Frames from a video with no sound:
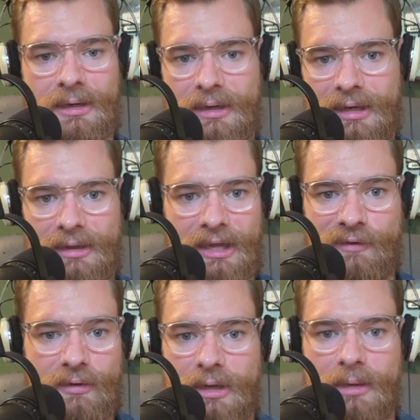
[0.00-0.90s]
And then I
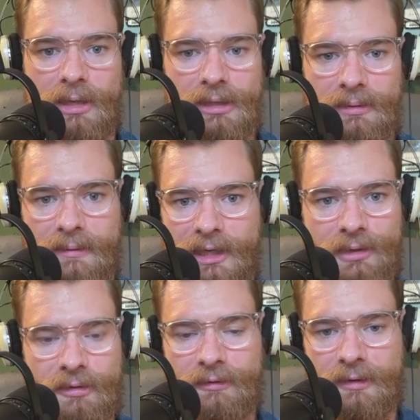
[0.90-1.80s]
forget about it. I
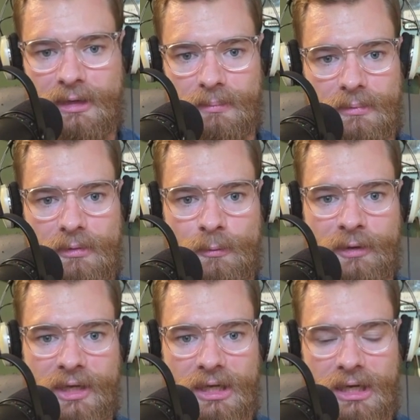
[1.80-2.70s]
go to sleep.
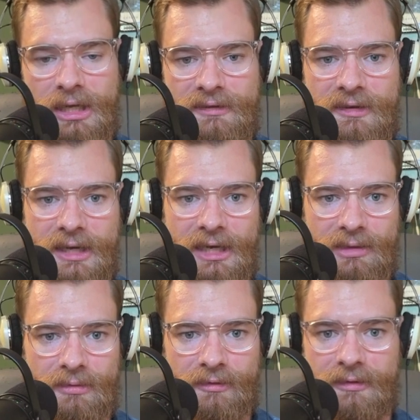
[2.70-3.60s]
Hopefully I get eight to nine
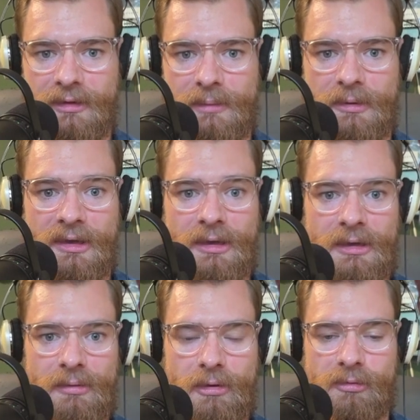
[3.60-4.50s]
hours of sleep,
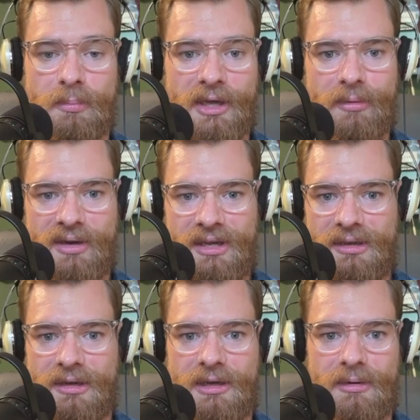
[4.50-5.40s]
which by the
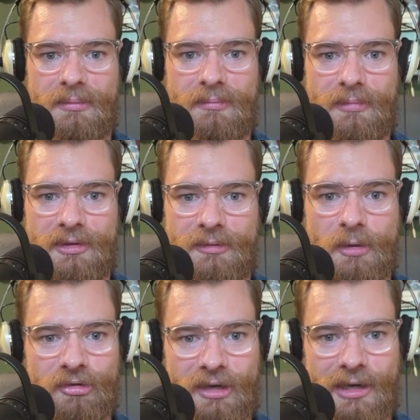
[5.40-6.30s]
way, uh, with a
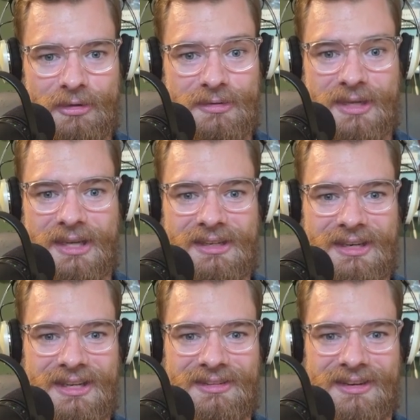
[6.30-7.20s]
small child, you can
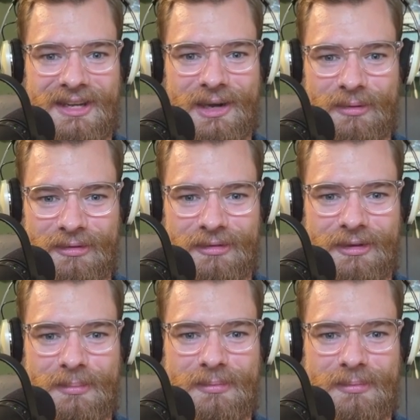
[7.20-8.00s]
get eight to nine hours of sleep.